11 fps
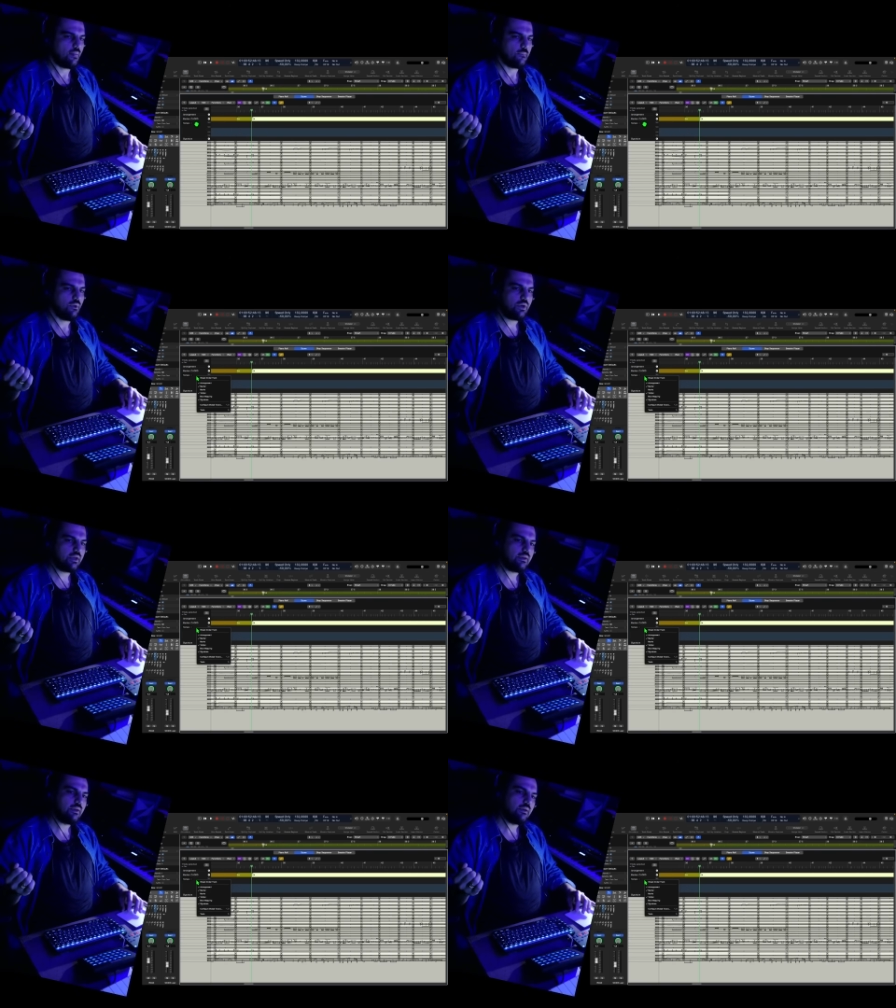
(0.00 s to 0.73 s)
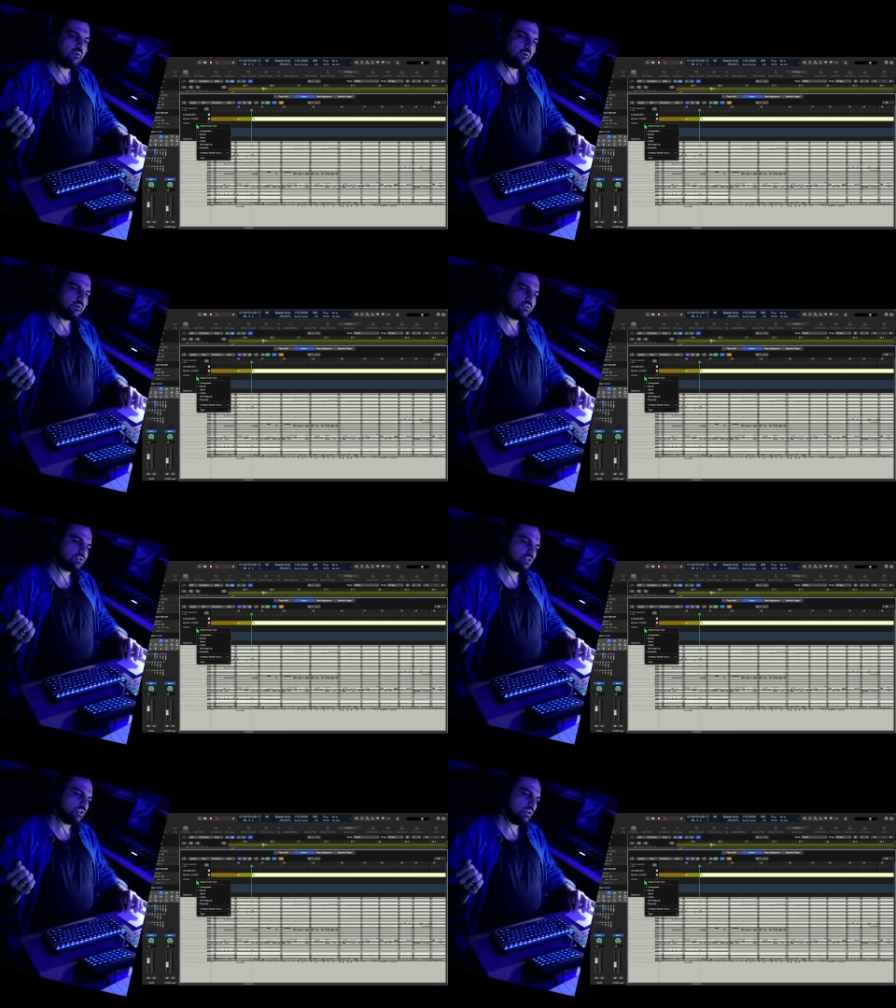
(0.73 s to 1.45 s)
Okay.
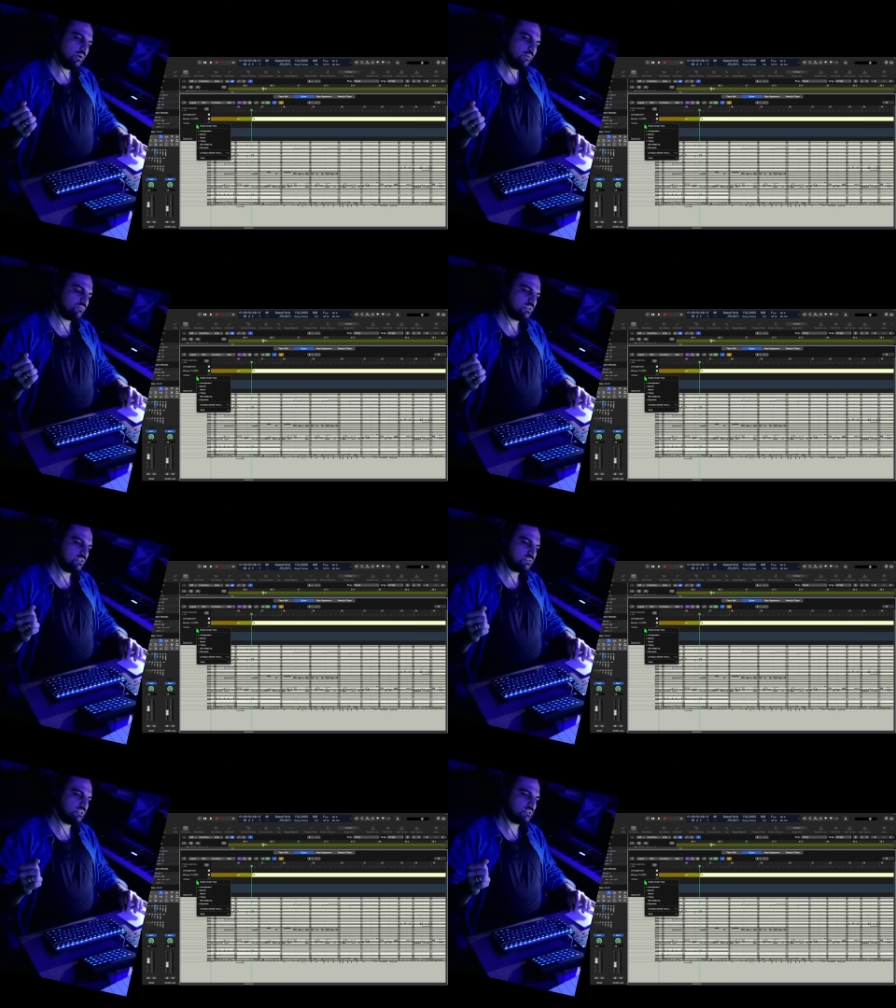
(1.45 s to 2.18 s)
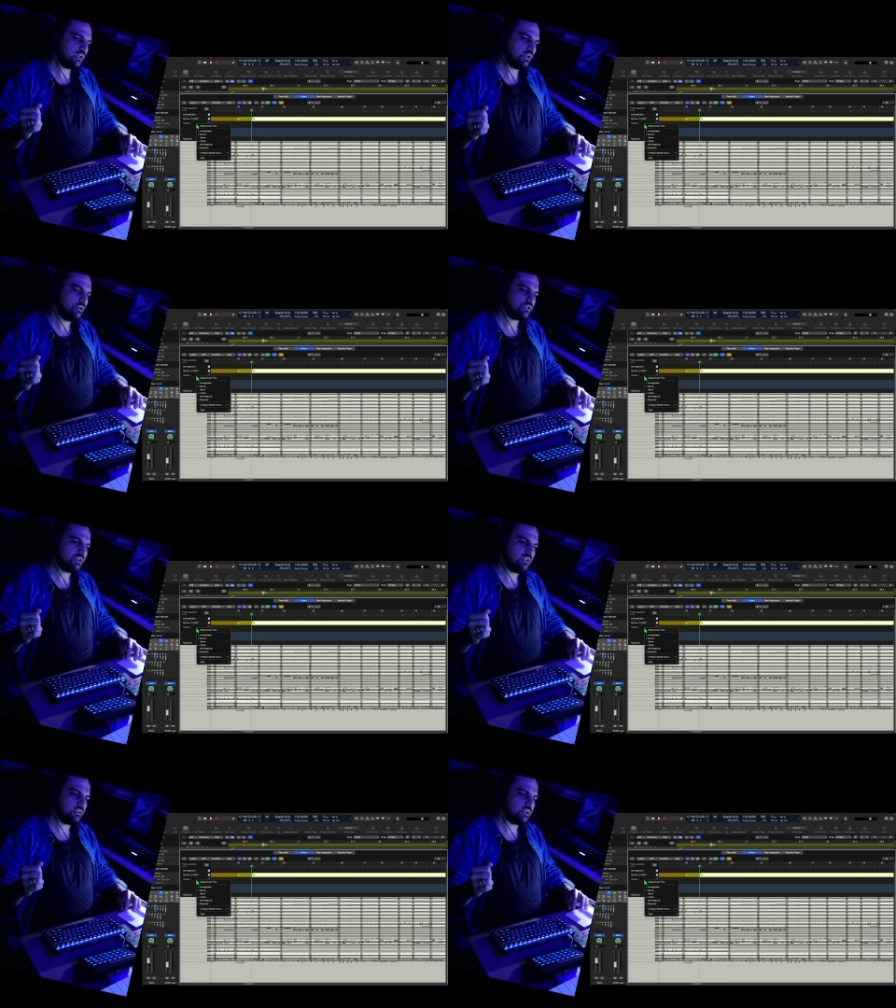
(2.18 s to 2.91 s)
So this is a huge
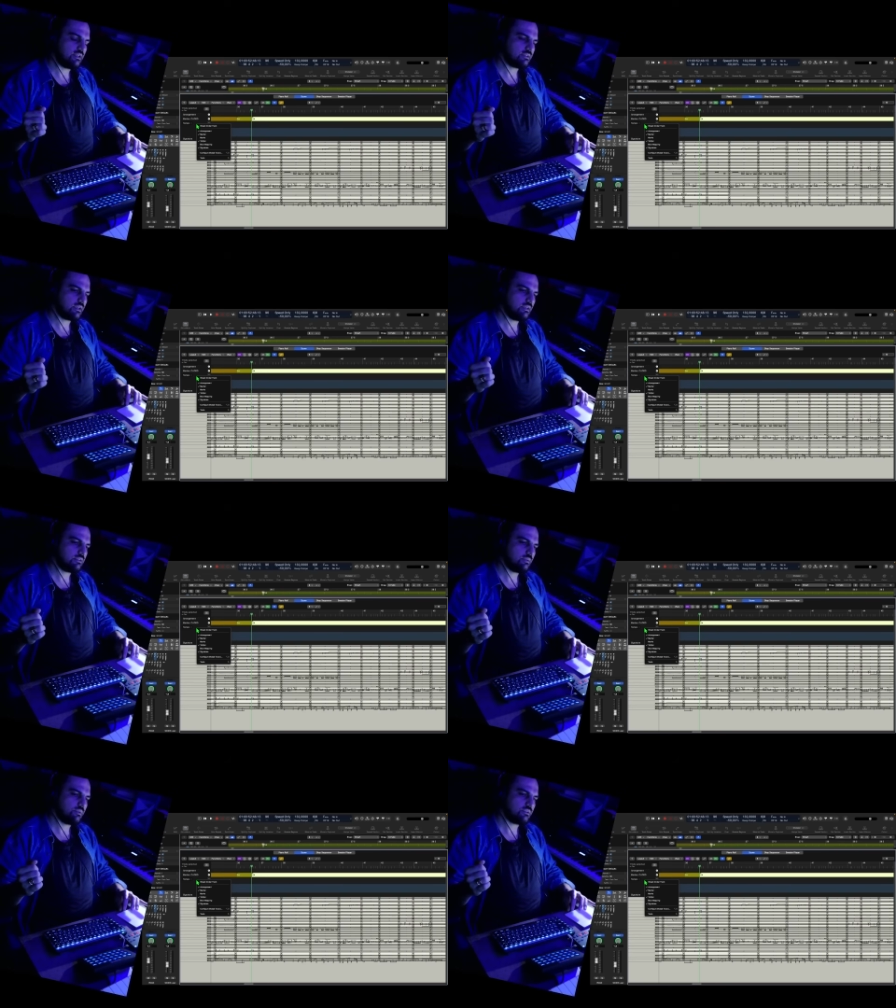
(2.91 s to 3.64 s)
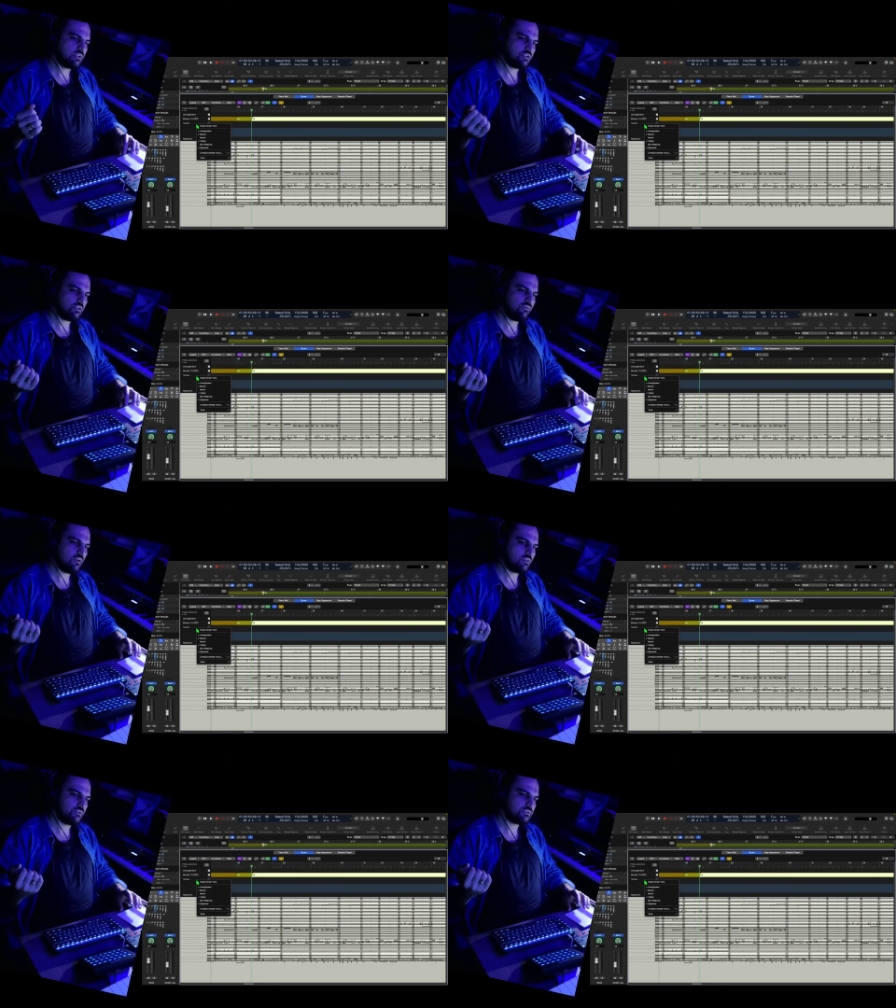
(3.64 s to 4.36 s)
hindrance in the potential for
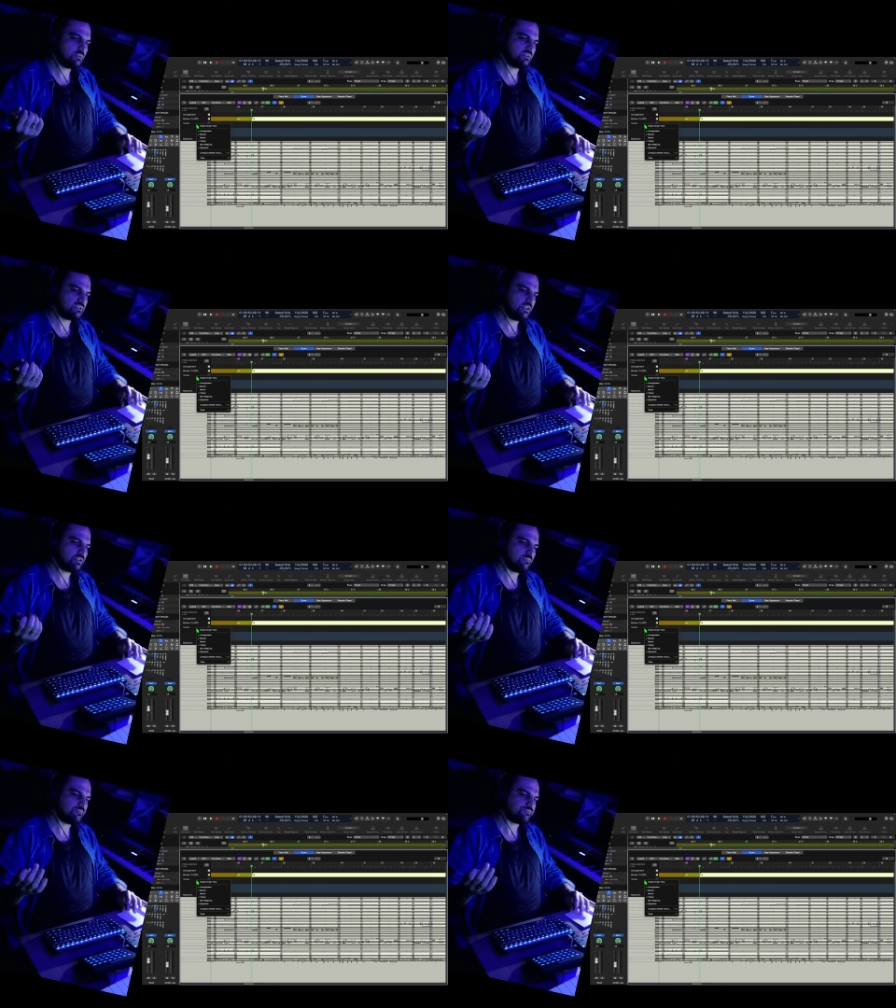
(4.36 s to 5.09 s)
customization.